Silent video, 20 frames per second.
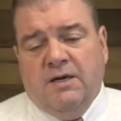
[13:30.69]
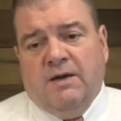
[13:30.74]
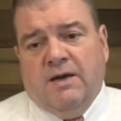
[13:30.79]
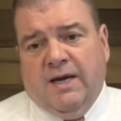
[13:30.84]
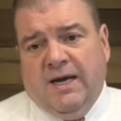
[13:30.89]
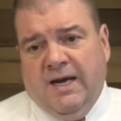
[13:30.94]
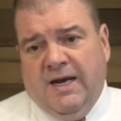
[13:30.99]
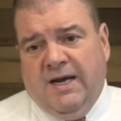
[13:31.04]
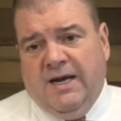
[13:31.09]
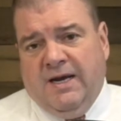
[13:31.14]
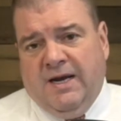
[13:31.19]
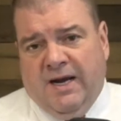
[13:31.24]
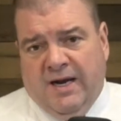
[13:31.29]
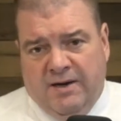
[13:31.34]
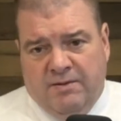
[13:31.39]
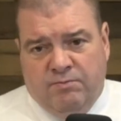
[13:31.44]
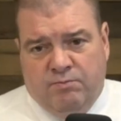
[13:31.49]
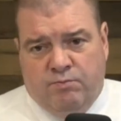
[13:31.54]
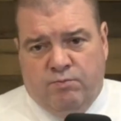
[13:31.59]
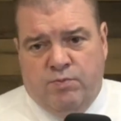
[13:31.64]
And I,
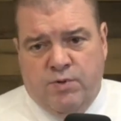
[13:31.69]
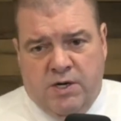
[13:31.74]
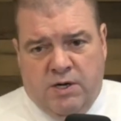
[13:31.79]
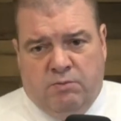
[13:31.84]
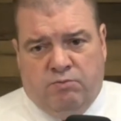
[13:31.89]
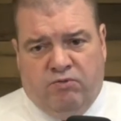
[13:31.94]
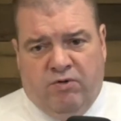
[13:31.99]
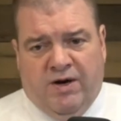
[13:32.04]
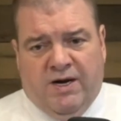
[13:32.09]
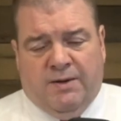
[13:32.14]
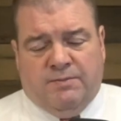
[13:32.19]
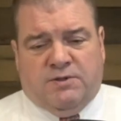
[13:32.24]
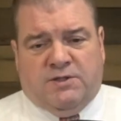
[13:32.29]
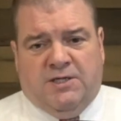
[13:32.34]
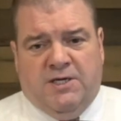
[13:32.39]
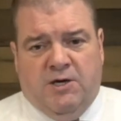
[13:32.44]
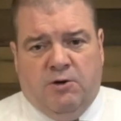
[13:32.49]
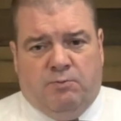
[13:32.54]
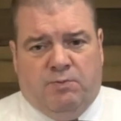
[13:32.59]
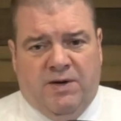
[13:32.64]
bring up
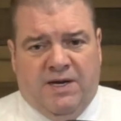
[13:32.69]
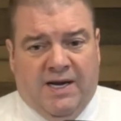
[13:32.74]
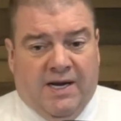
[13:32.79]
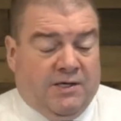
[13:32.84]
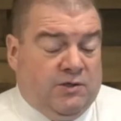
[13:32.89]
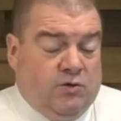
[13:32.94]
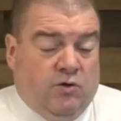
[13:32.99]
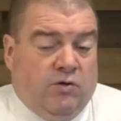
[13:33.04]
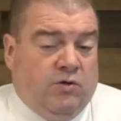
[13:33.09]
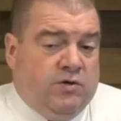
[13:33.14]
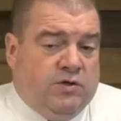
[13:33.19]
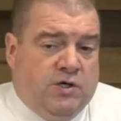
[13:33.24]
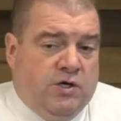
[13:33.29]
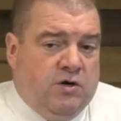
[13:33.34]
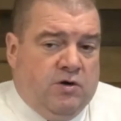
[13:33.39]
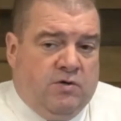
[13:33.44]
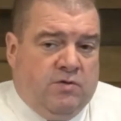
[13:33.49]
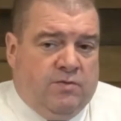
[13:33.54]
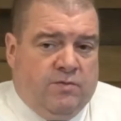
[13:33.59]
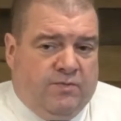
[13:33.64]
COPX or
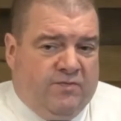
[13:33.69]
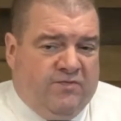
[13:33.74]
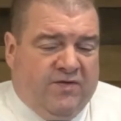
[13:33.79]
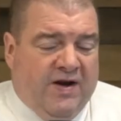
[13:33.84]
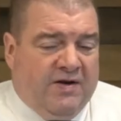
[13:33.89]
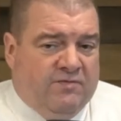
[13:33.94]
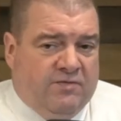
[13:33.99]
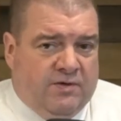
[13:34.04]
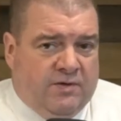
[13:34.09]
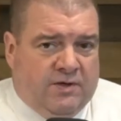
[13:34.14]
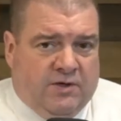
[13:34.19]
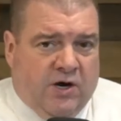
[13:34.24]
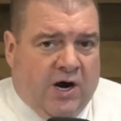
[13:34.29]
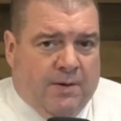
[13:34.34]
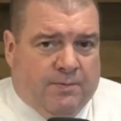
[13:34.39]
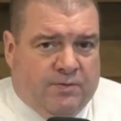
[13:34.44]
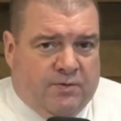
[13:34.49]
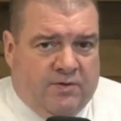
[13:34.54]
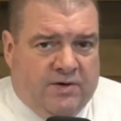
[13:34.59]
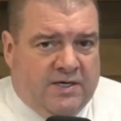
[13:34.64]
your favorite
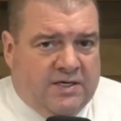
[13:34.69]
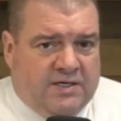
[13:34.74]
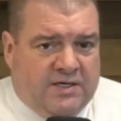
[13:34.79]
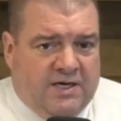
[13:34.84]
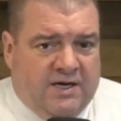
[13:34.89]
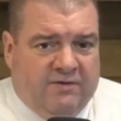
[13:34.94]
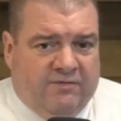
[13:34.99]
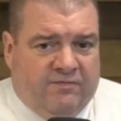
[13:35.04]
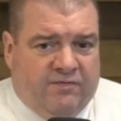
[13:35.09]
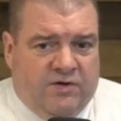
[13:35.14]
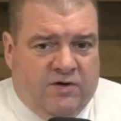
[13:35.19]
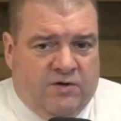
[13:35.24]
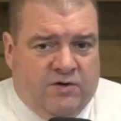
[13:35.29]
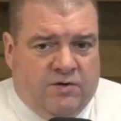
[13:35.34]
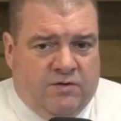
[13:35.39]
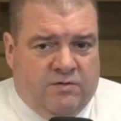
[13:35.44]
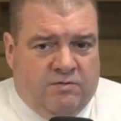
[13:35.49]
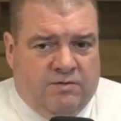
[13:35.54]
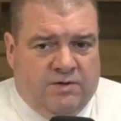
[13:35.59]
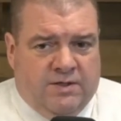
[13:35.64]
copper ETF for
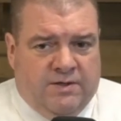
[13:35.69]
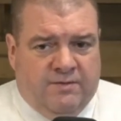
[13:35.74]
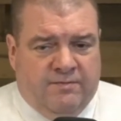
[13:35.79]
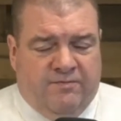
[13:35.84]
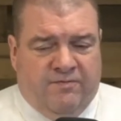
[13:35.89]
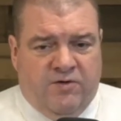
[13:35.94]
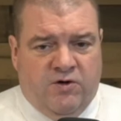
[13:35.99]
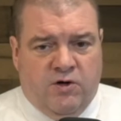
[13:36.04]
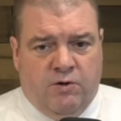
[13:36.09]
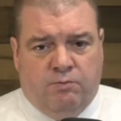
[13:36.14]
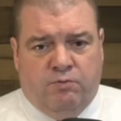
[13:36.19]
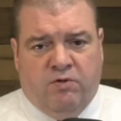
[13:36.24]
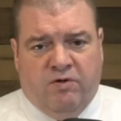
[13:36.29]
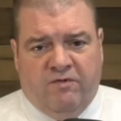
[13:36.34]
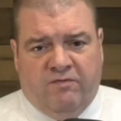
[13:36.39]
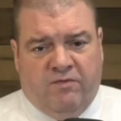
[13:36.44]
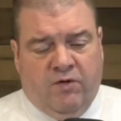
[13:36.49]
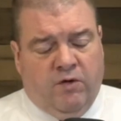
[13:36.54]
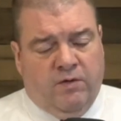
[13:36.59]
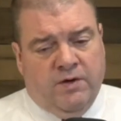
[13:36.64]
your
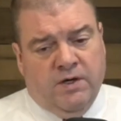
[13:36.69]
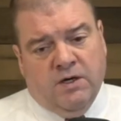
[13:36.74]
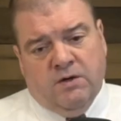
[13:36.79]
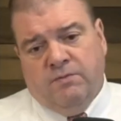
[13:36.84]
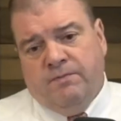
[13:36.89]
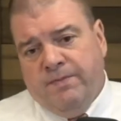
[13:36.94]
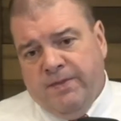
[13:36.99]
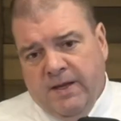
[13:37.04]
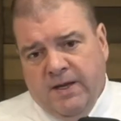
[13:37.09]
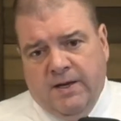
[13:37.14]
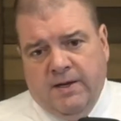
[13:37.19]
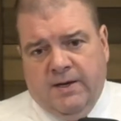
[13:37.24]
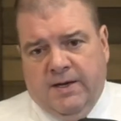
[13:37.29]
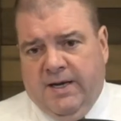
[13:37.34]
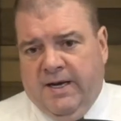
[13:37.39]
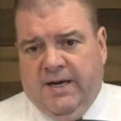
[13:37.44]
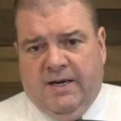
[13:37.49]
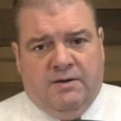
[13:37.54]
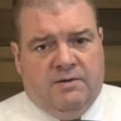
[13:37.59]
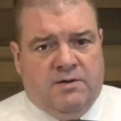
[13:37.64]
portfolio,
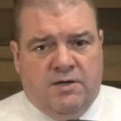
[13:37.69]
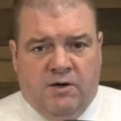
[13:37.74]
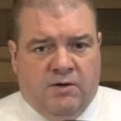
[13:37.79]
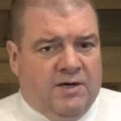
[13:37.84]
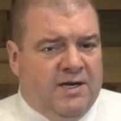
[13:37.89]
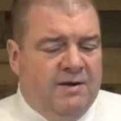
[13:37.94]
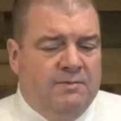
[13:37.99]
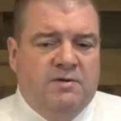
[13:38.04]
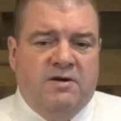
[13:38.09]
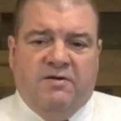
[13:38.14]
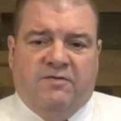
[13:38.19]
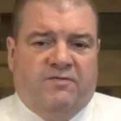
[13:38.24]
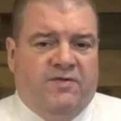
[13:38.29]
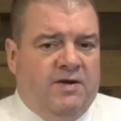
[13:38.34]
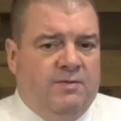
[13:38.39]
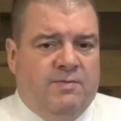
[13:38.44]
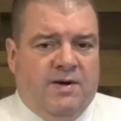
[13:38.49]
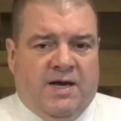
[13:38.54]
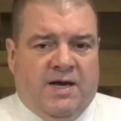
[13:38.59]
and give me your feedback.